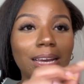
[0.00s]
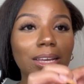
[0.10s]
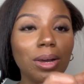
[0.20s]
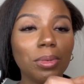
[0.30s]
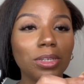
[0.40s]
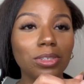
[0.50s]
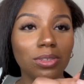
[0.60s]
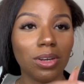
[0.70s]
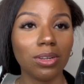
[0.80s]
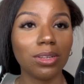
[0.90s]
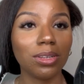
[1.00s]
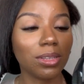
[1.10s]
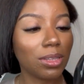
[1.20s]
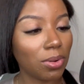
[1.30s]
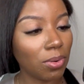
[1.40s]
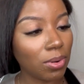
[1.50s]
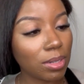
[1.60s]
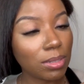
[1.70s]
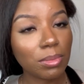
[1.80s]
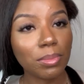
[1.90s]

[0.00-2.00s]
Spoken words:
Y'all make sure y'all click the on